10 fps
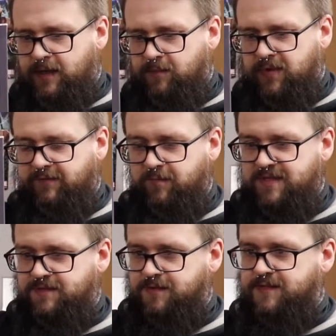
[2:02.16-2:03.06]
bit of a
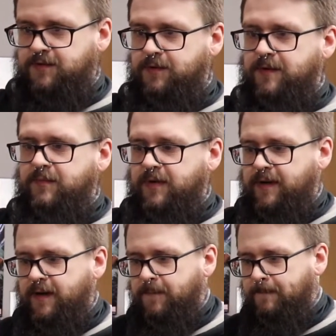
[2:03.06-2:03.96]
mystery story, but
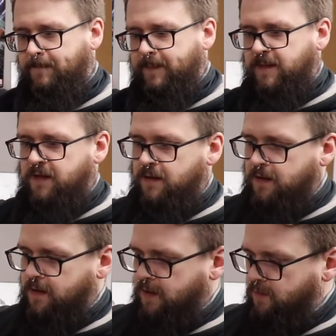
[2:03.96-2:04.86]
uh,
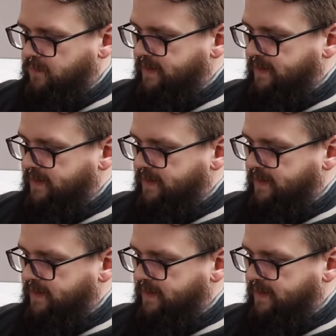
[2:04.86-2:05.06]
we've